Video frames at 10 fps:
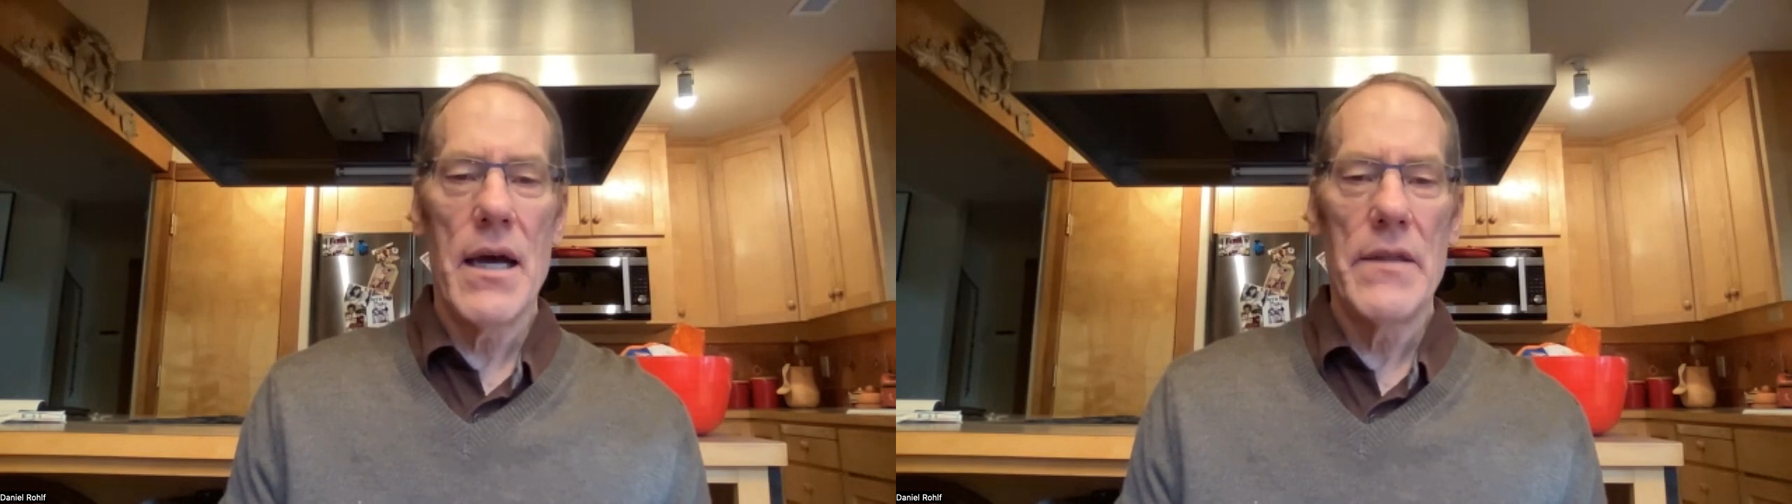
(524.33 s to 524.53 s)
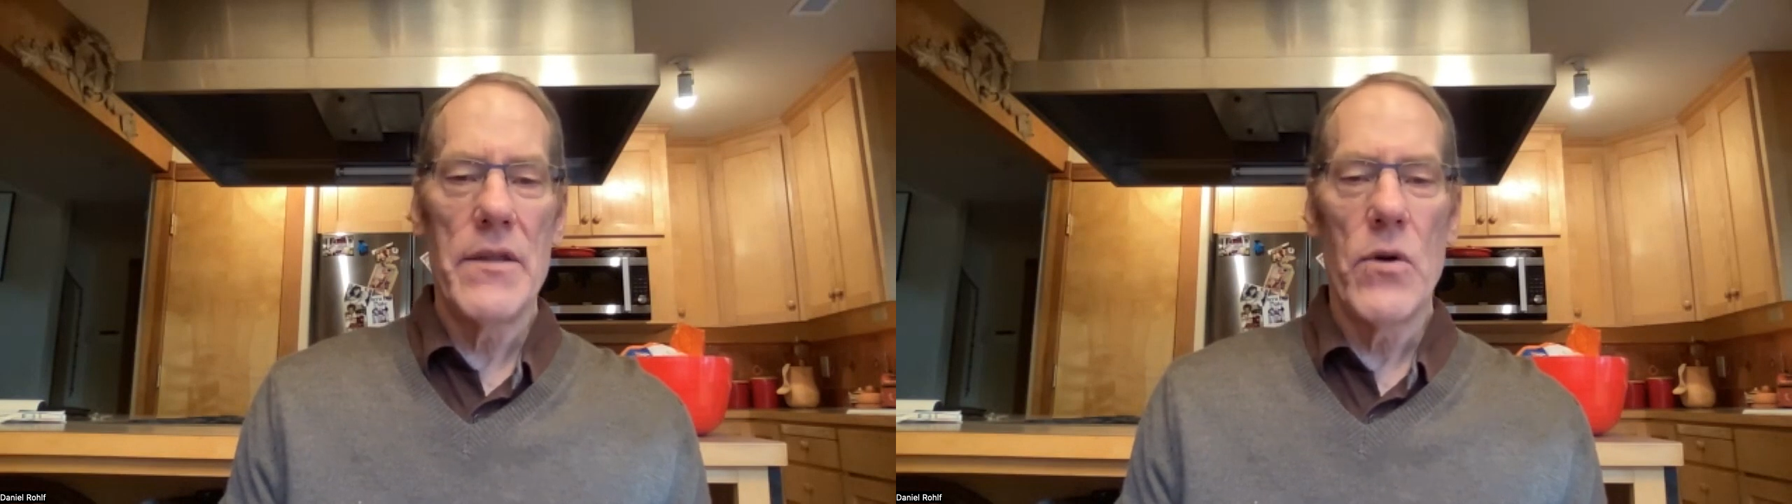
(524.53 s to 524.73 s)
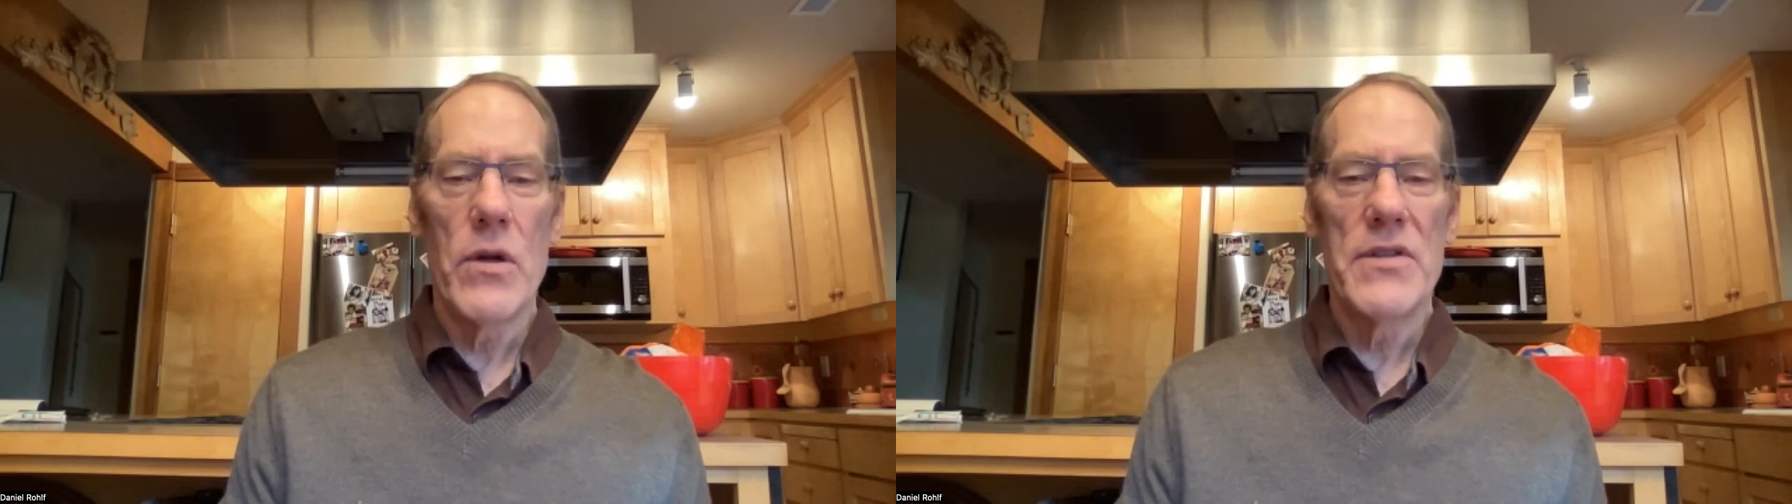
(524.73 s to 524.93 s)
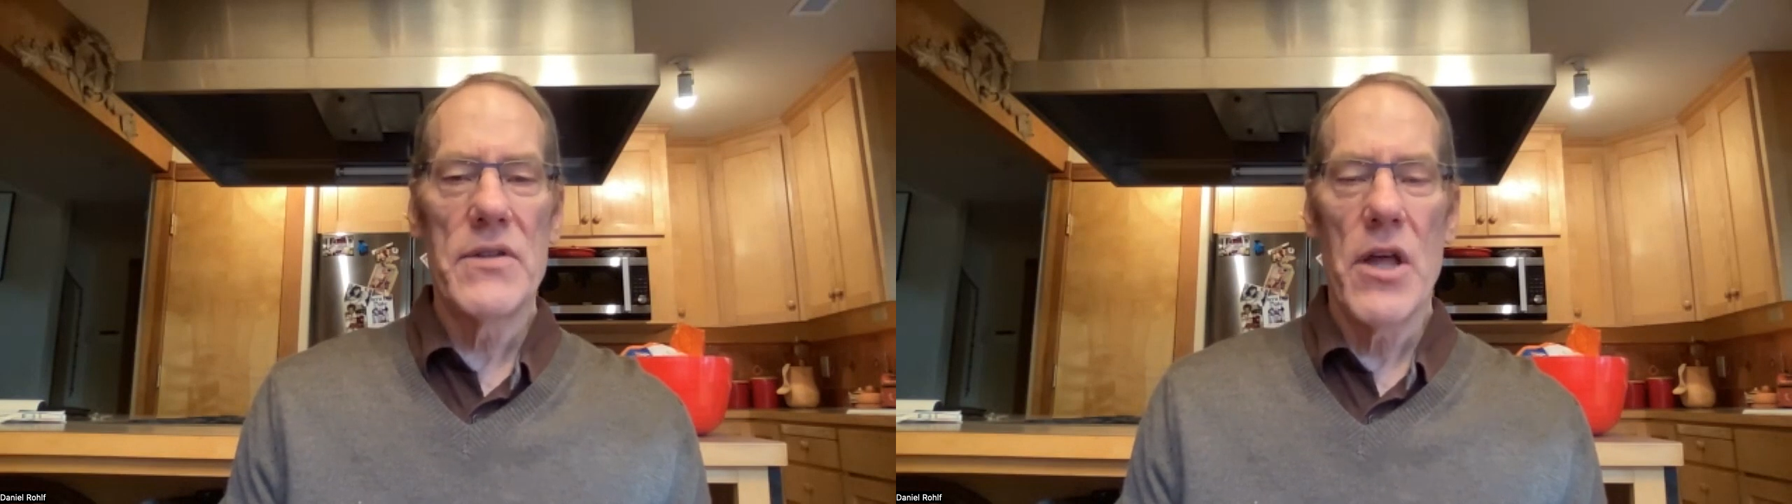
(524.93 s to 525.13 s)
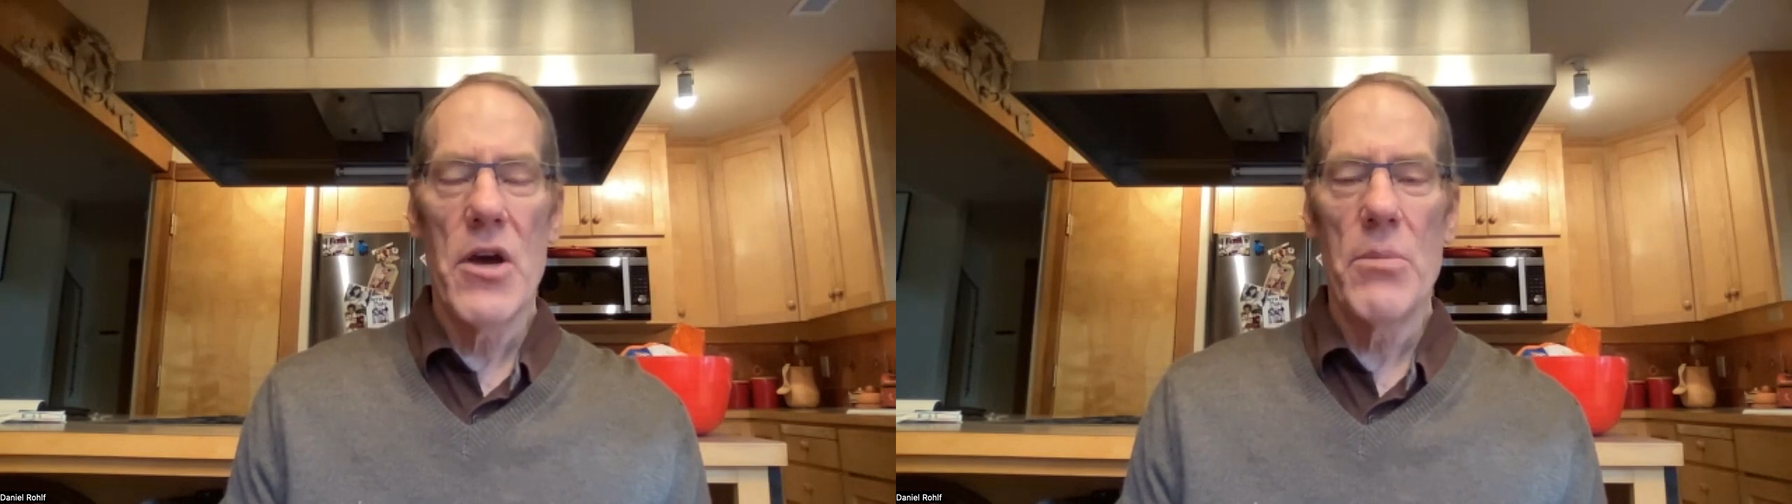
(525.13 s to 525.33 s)
on the North
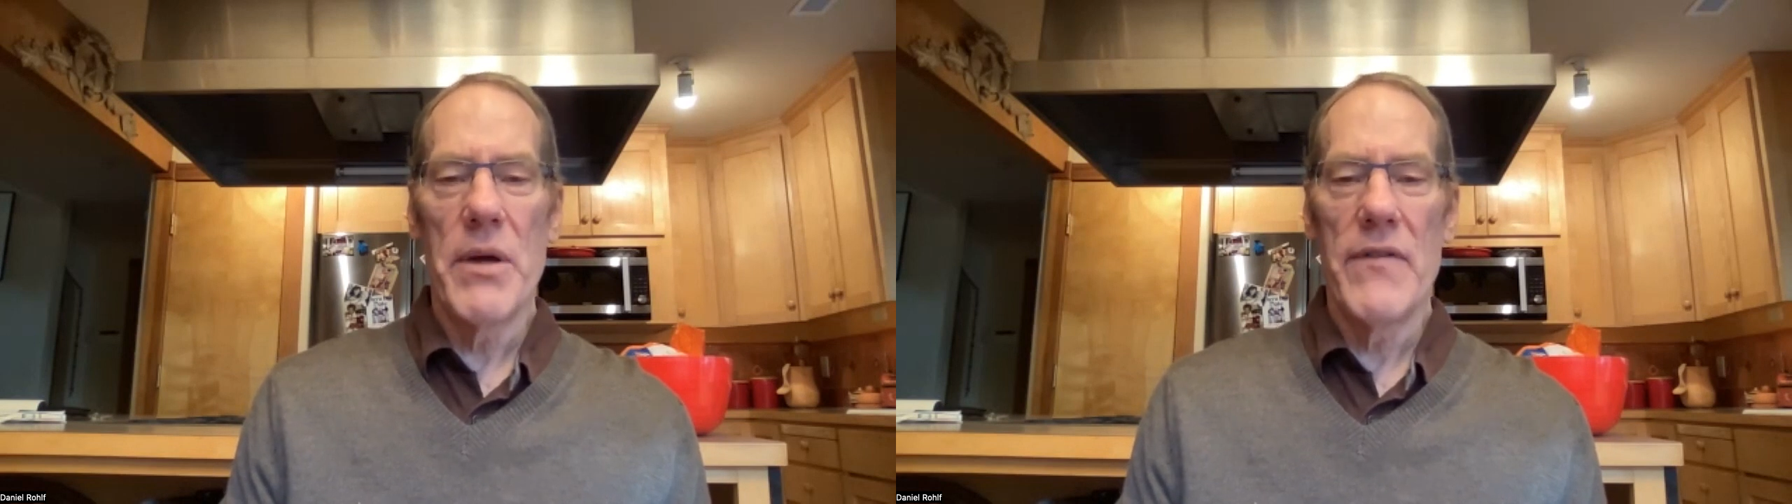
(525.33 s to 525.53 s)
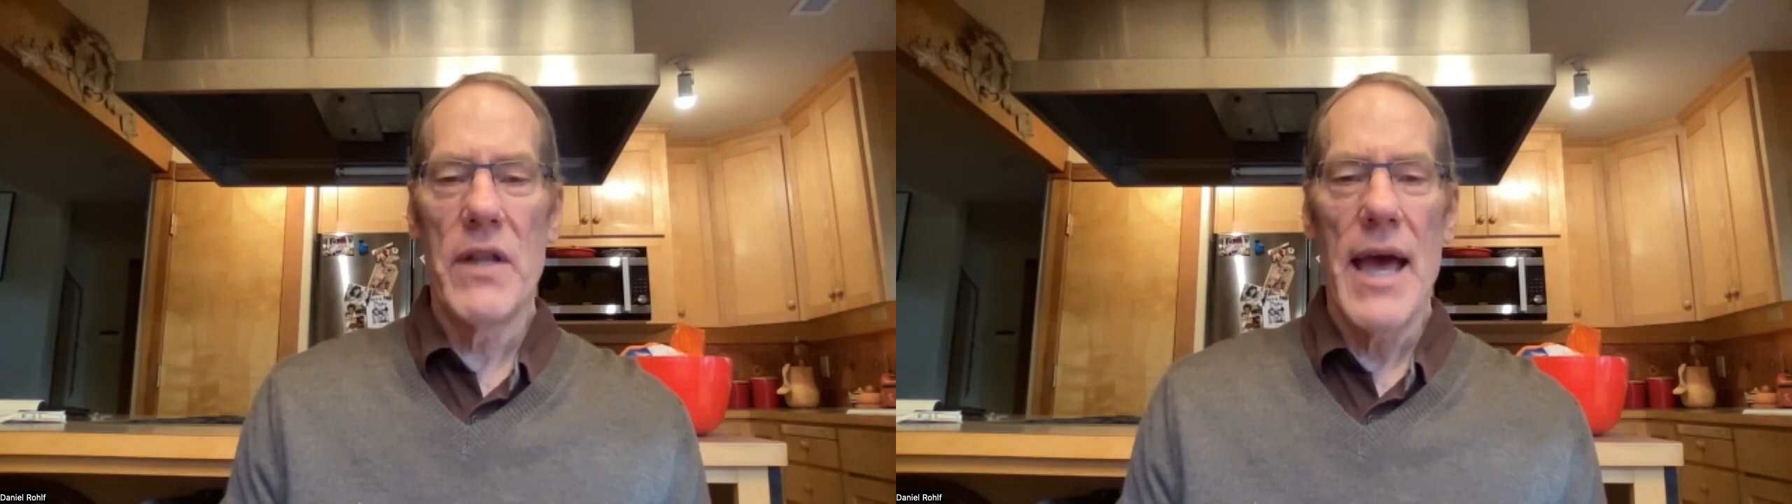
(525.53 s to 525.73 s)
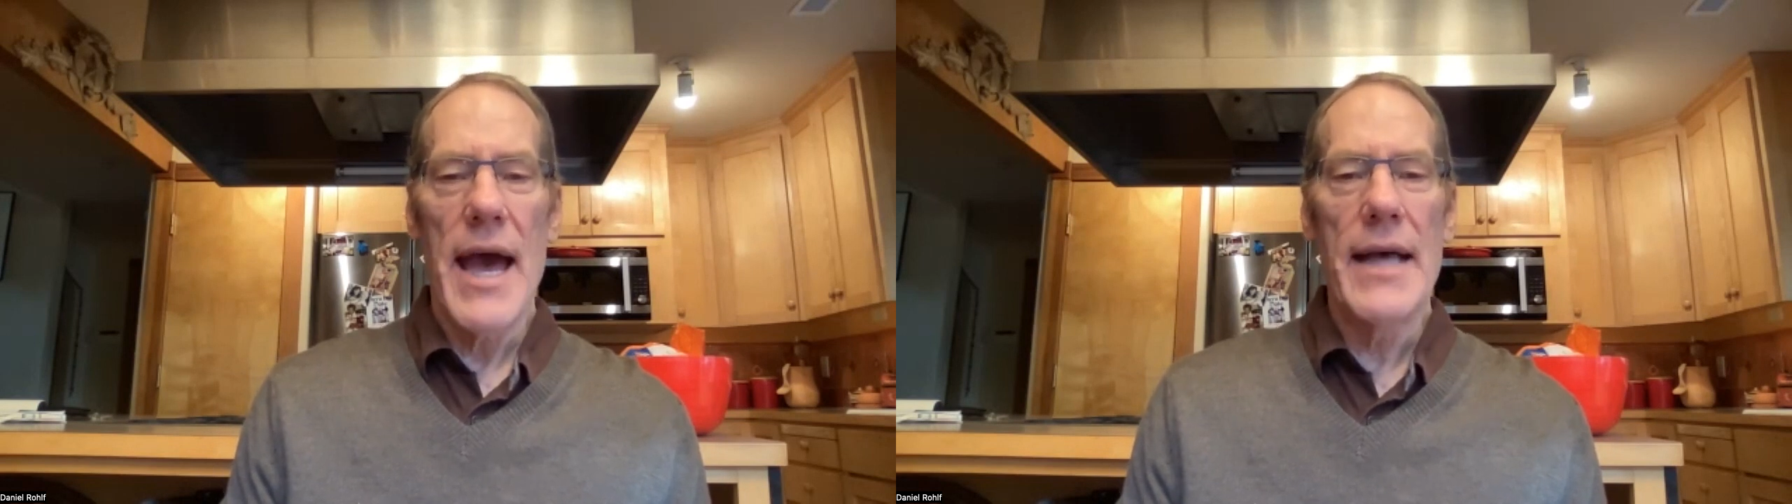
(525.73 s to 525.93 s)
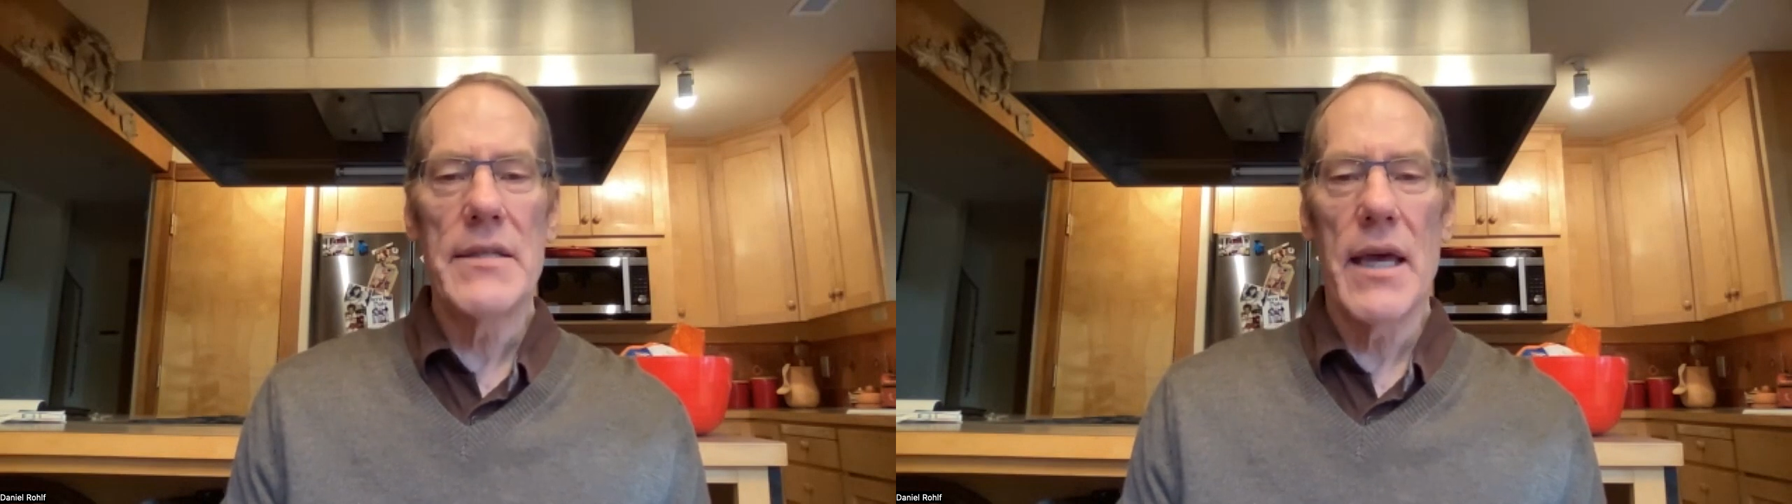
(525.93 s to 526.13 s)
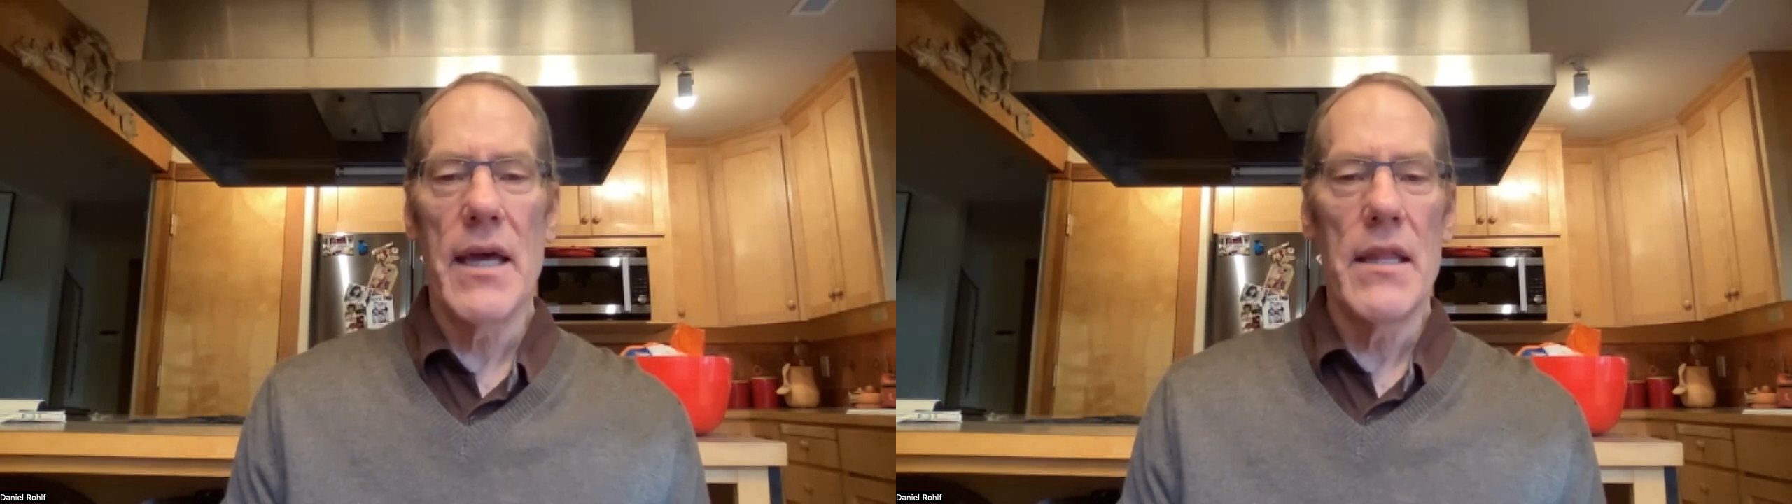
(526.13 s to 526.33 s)
Slope of
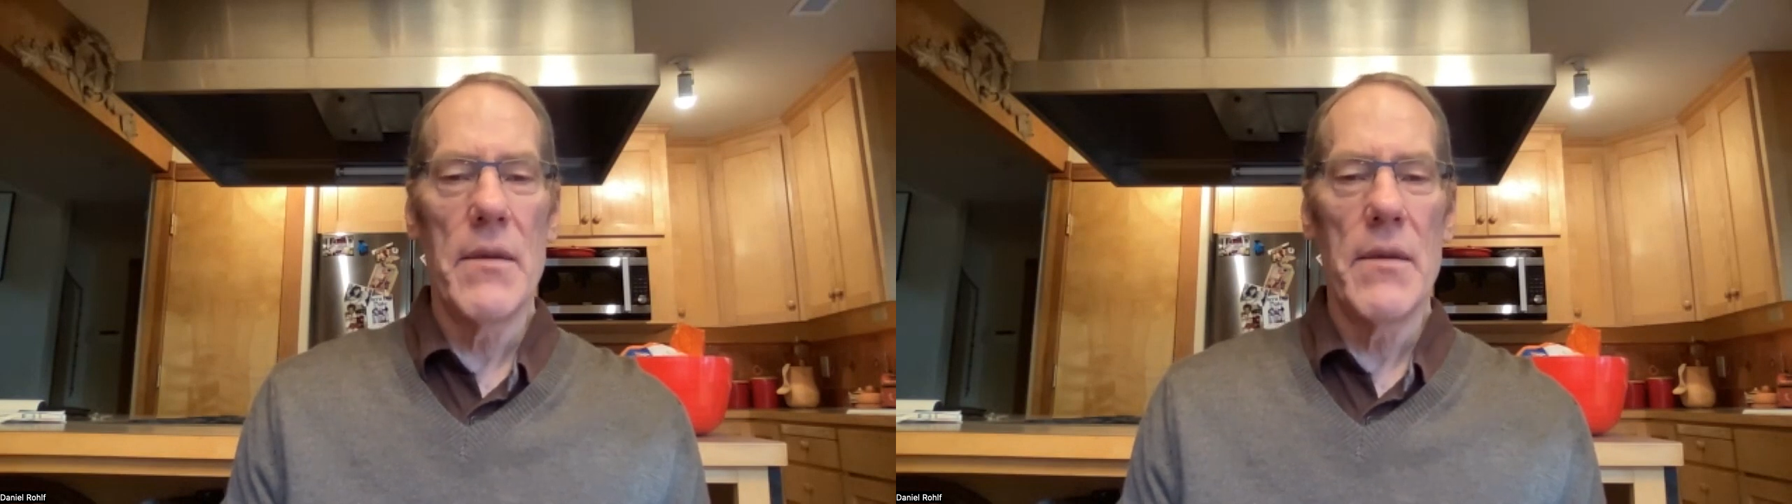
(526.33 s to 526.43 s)
Alaska,